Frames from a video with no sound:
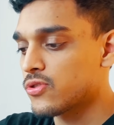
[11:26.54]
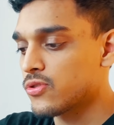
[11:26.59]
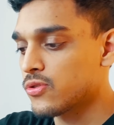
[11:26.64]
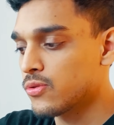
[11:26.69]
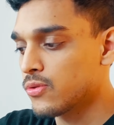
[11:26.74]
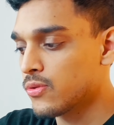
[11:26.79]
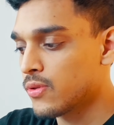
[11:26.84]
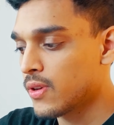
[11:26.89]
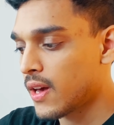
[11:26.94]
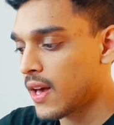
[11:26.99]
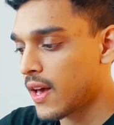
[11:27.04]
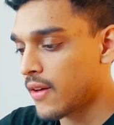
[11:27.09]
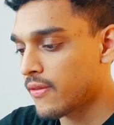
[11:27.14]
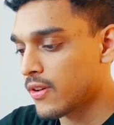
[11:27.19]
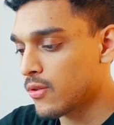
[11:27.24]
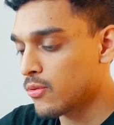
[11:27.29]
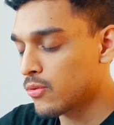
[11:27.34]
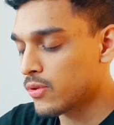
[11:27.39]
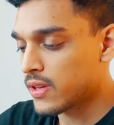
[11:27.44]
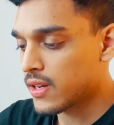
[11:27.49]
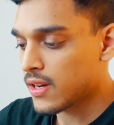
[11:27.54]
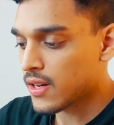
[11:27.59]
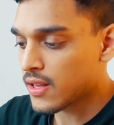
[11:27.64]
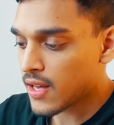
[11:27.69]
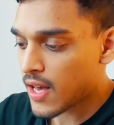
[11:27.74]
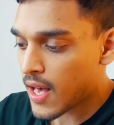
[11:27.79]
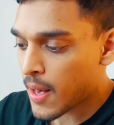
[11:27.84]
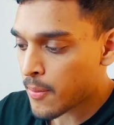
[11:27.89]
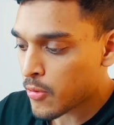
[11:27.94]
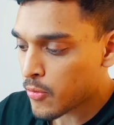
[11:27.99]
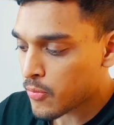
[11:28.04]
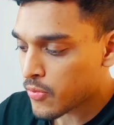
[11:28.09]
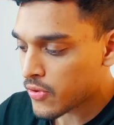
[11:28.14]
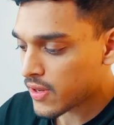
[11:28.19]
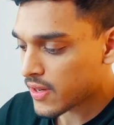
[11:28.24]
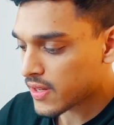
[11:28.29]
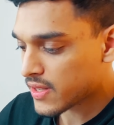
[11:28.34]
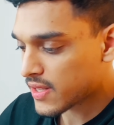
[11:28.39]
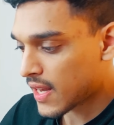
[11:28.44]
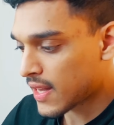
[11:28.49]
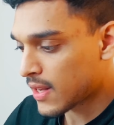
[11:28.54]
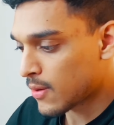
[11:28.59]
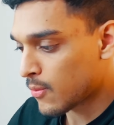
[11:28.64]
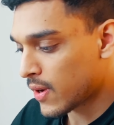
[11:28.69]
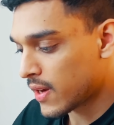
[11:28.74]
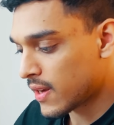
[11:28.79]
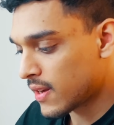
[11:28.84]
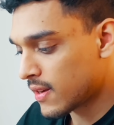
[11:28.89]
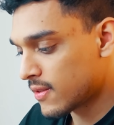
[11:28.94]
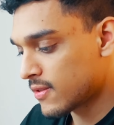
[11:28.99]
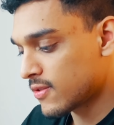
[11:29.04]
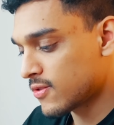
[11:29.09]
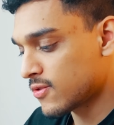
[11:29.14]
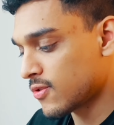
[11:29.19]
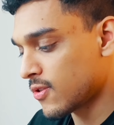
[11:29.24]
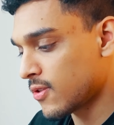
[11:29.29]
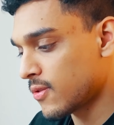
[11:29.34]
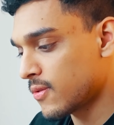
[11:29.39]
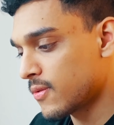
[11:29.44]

to having all the other Apple products anyway. So,